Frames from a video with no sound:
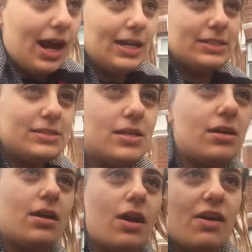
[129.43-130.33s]
and
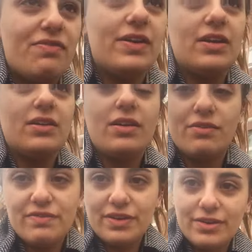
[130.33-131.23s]
I feel
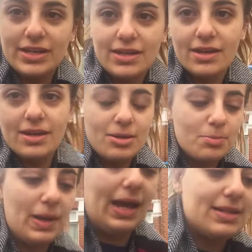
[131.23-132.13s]
very
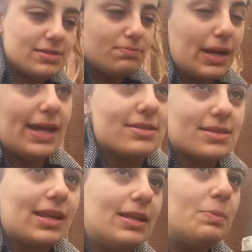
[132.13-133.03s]
bad. My head's
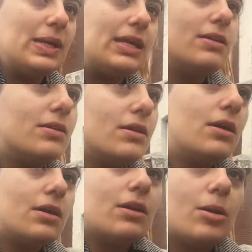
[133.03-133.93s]
killing me,
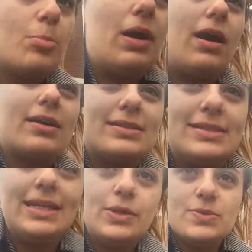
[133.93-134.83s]
but I can
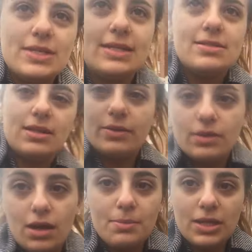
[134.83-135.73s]
see Lucy, so
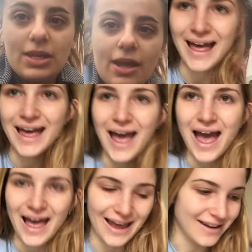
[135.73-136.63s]
I'm going to go.
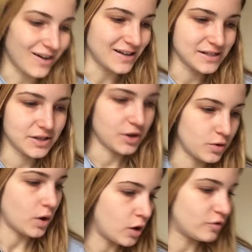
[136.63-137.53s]
Hey guys, so
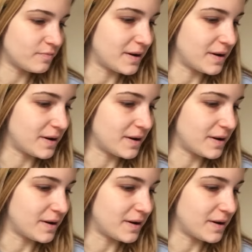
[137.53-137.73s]
a lot of